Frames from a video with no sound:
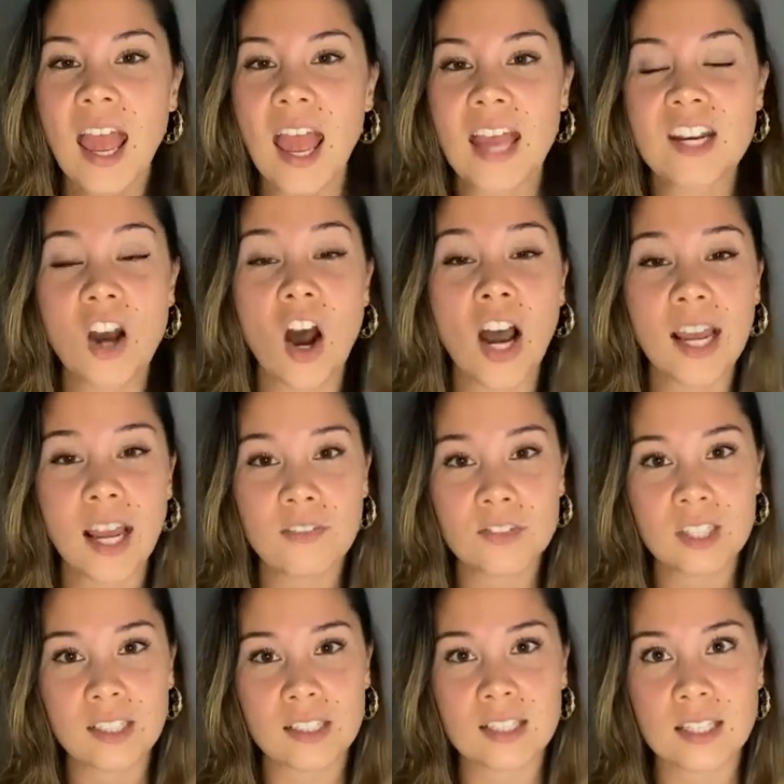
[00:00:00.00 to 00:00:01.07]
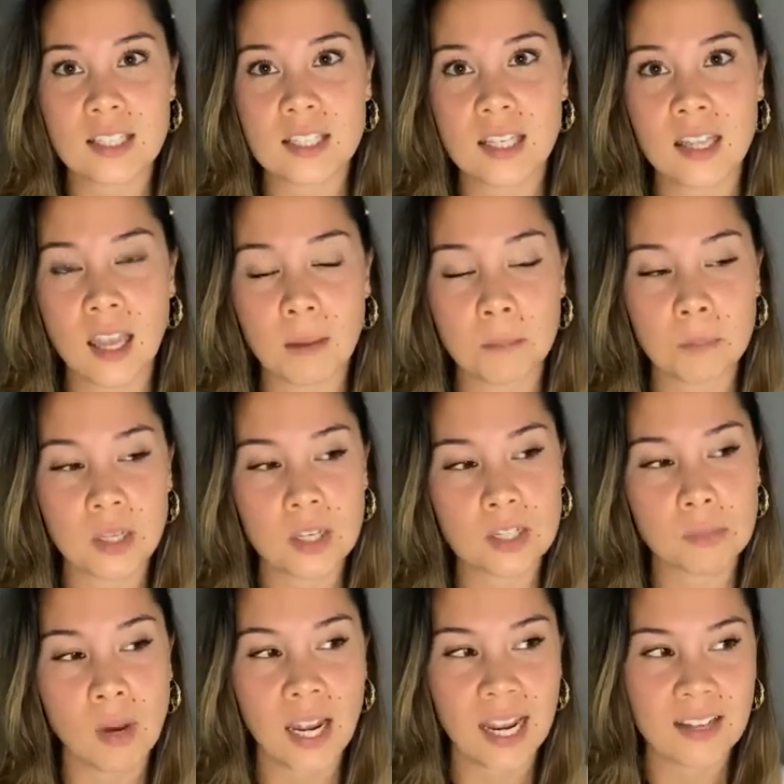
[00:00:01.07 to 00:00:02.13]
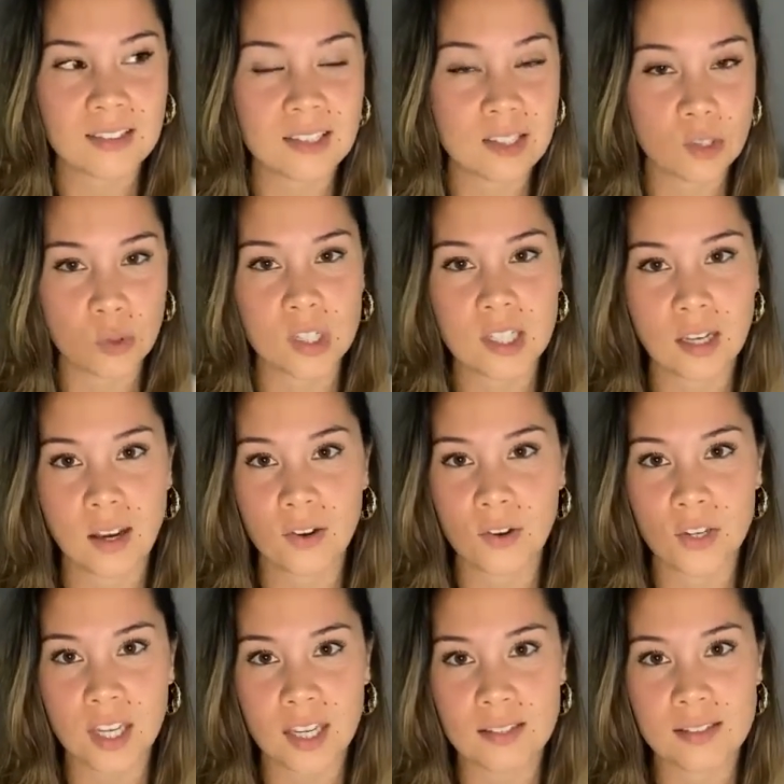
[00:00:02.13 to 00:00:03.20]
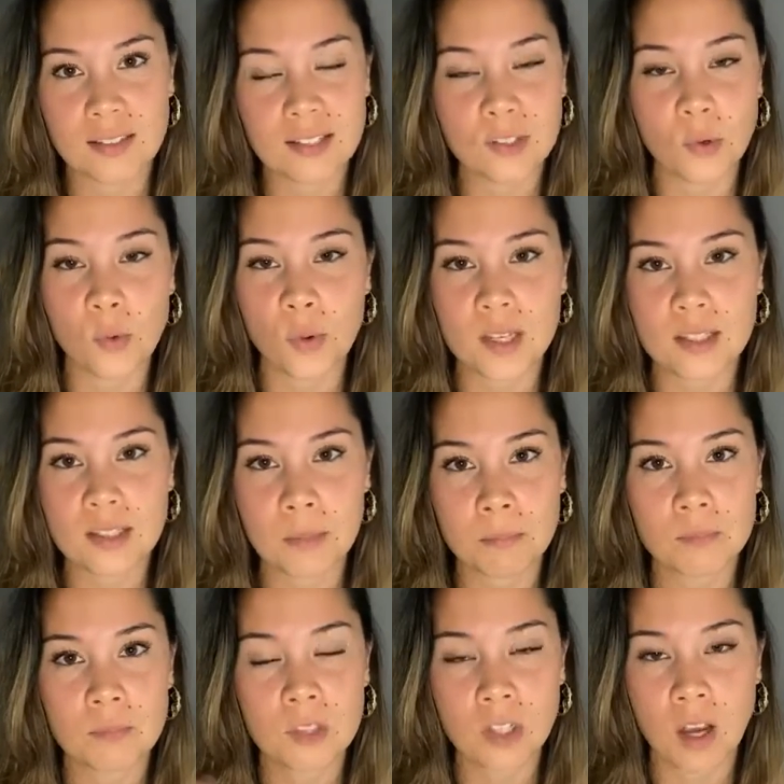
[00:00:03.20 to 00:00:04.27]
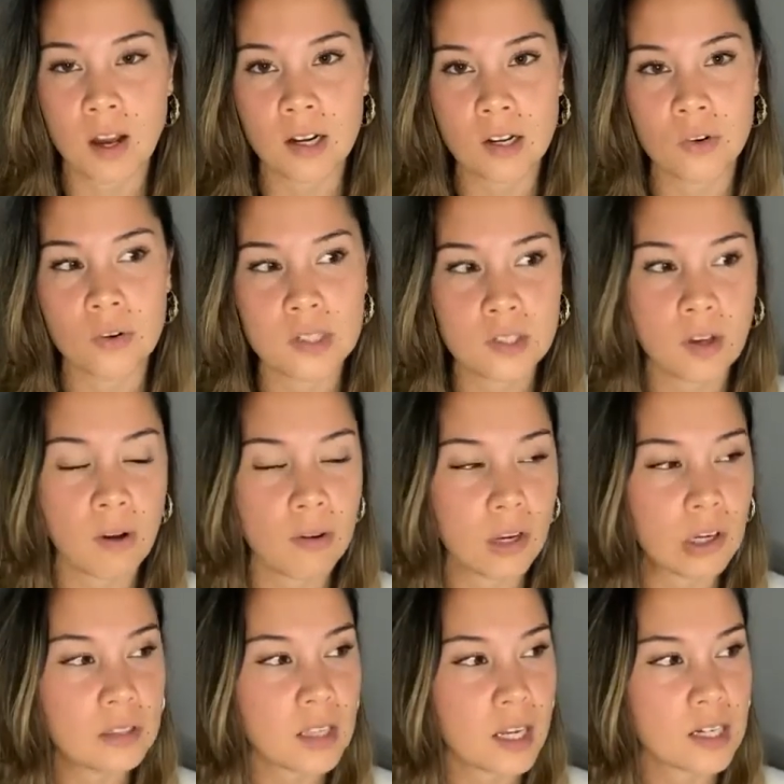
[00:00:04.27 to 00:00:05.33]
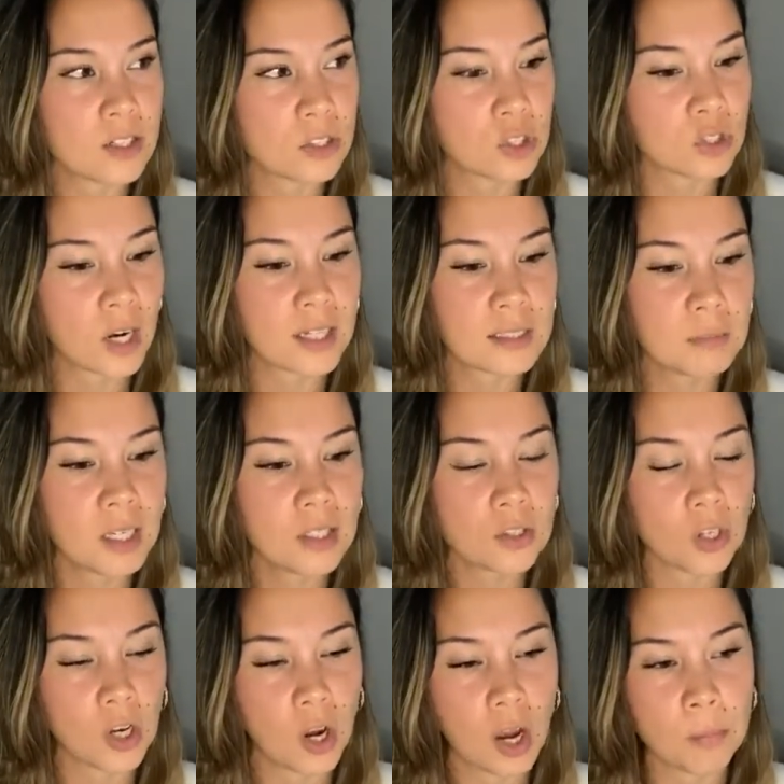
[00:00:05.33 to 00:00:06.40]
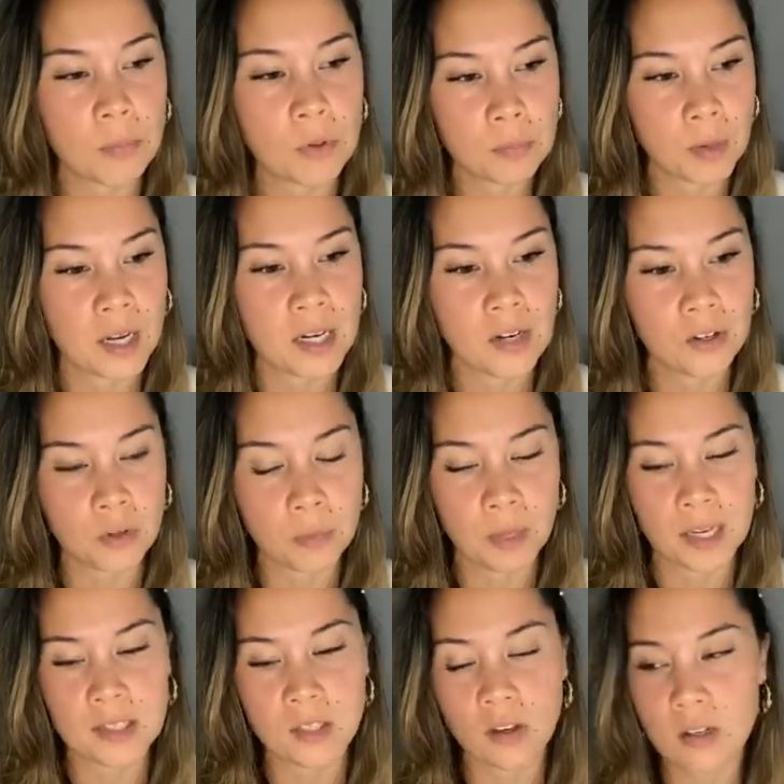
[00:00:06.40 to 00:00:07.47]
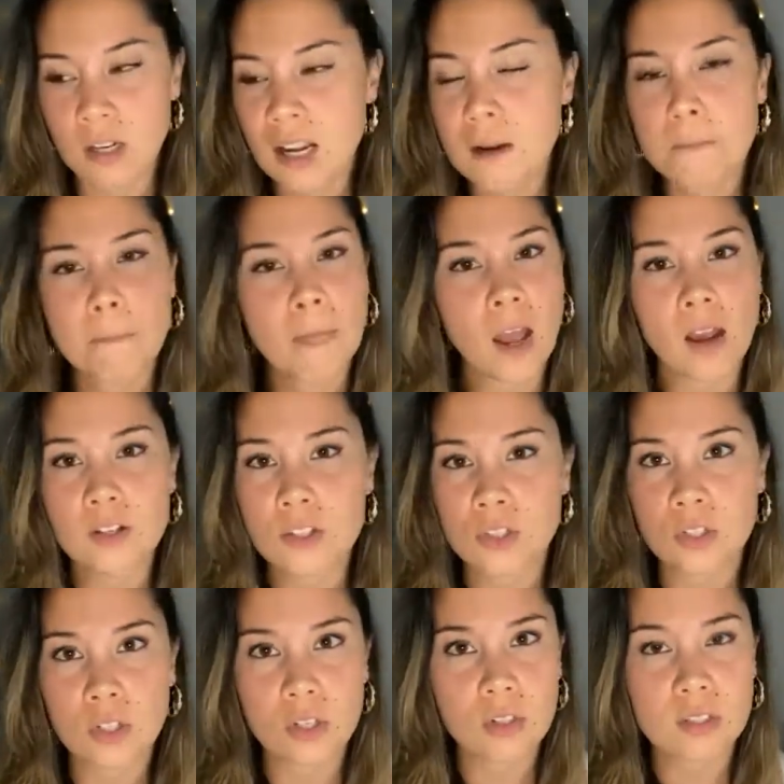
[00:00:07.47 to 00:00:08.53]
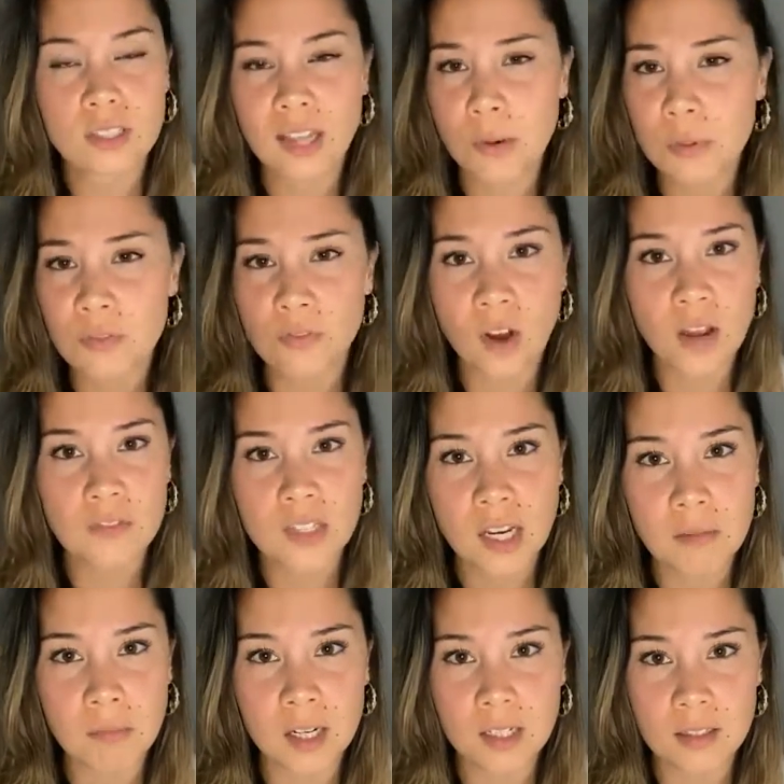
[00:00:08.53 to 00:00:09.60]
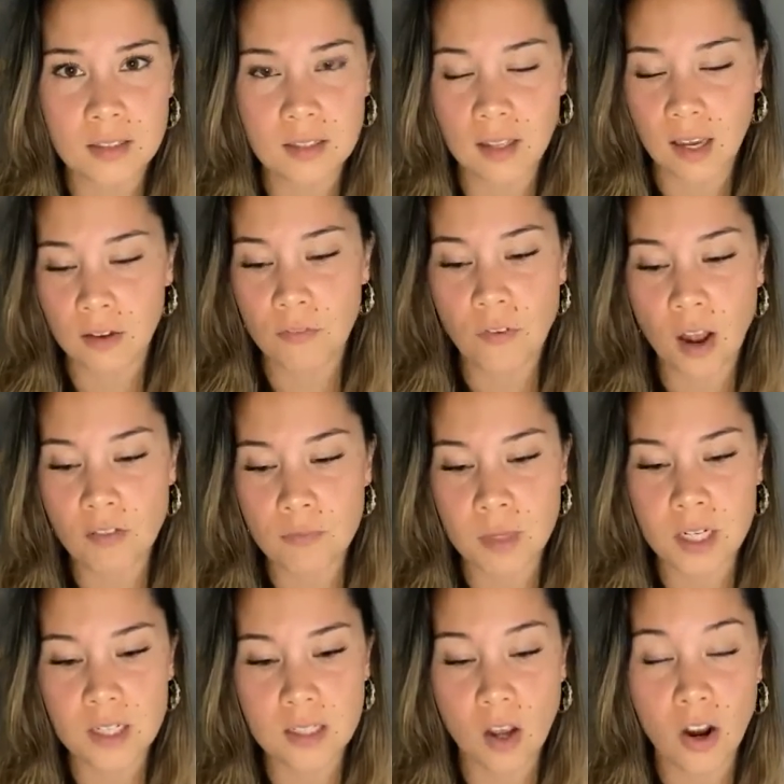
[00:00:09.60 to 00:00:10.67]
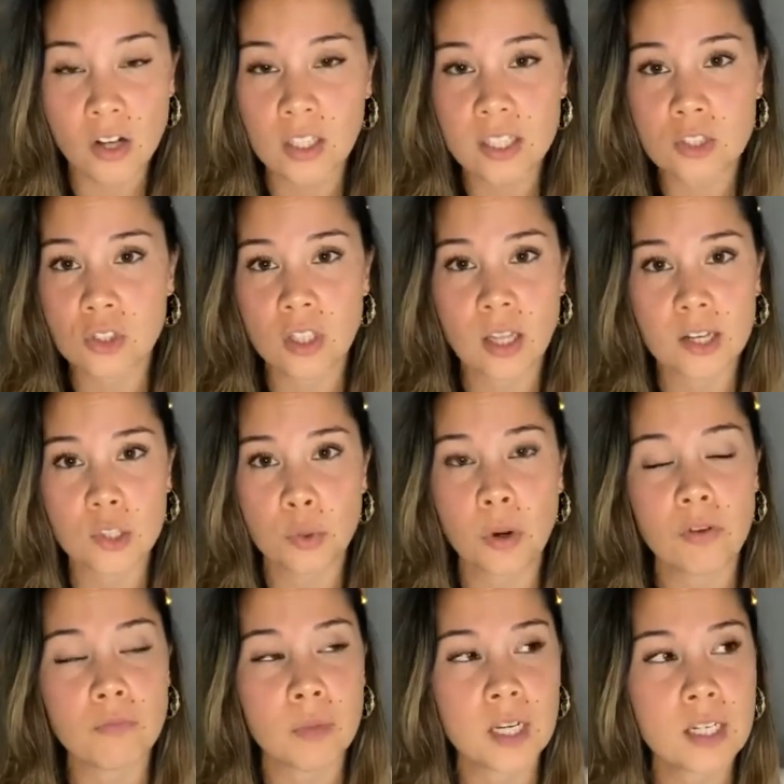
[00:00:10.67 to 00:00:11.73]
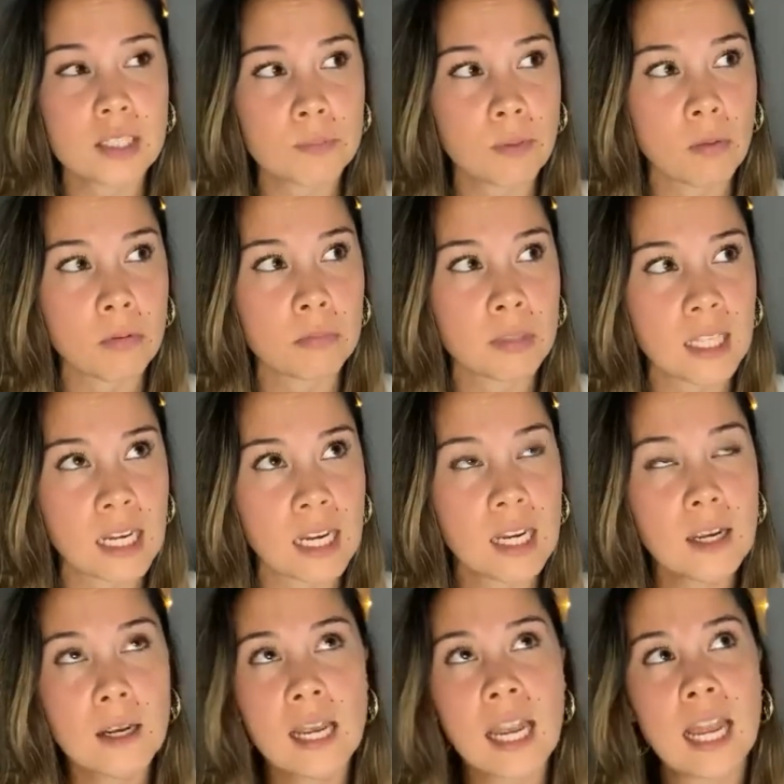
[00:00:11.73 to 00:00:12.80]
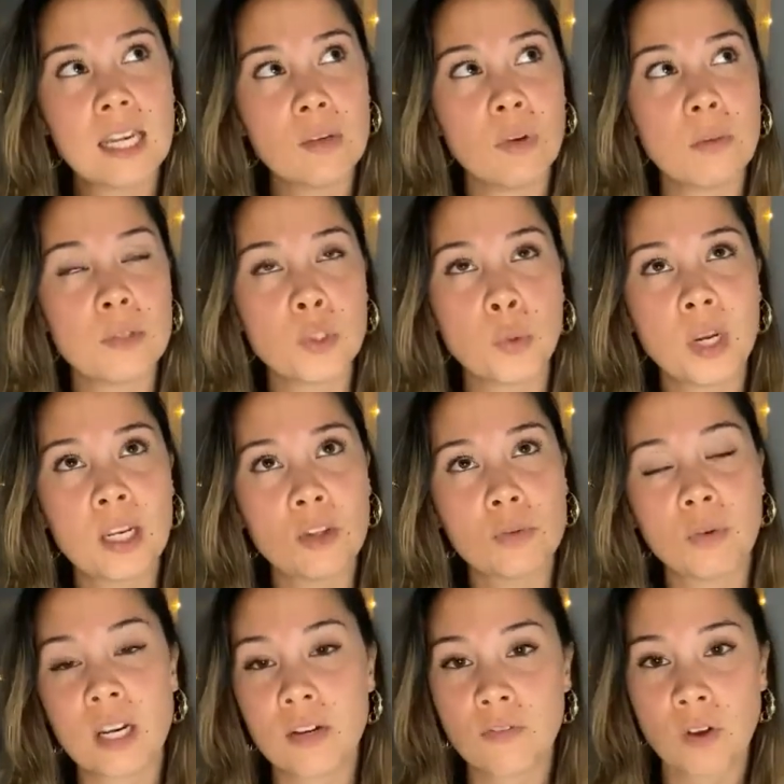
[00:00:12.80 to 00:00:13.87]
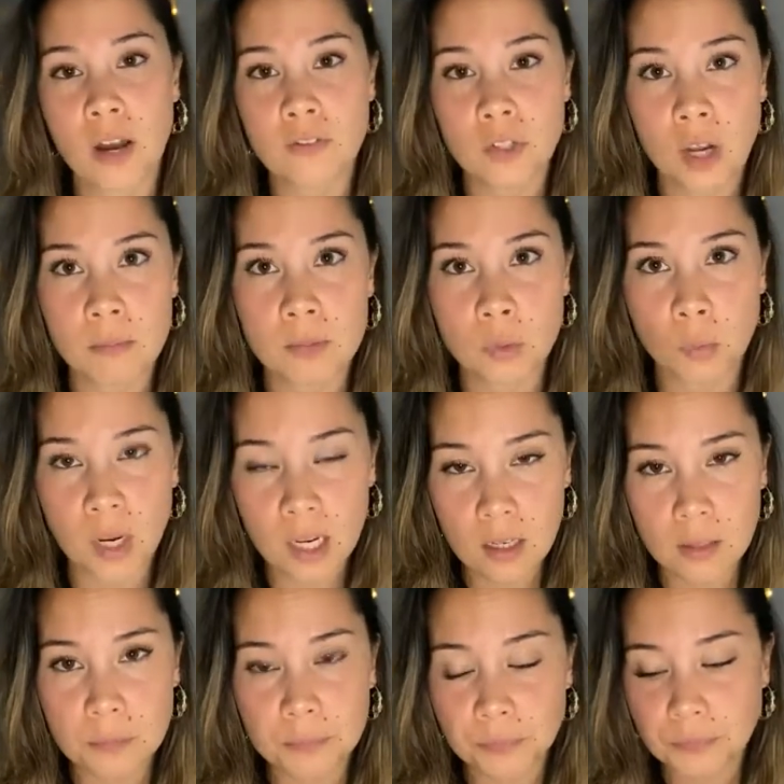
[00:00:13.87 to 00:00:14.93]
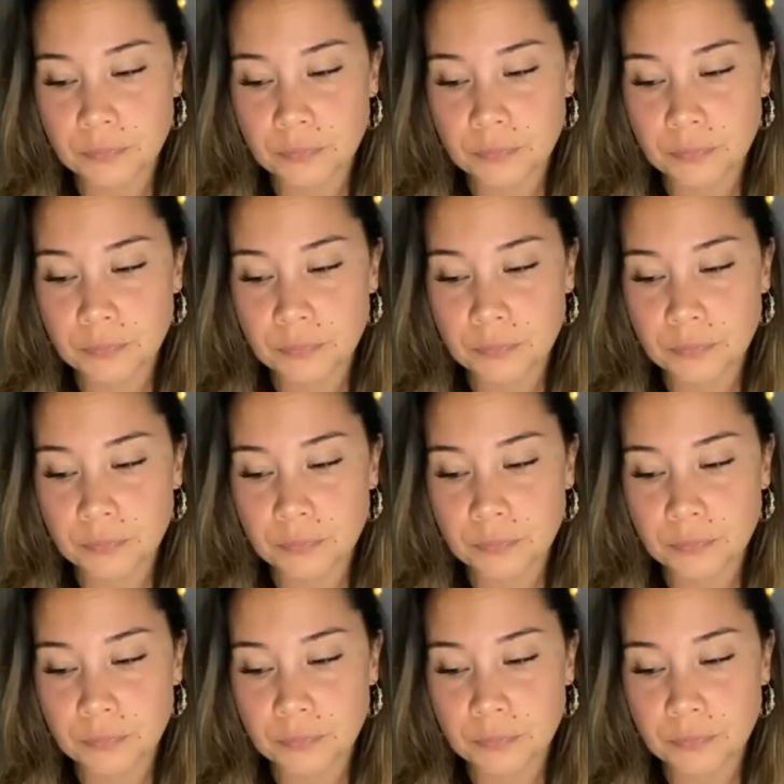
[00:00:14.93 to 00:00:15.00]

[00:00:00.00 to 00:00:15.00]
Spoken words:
And I have to listen to them because my house is noisy. I got kids. There's always some kind of noise going on and it distracts me. So I put binaural beats on. I just start with 5-10 minutes, like 5 minutes. I only do like 12 minutes, probably anywhere between 3 to 5 times a week.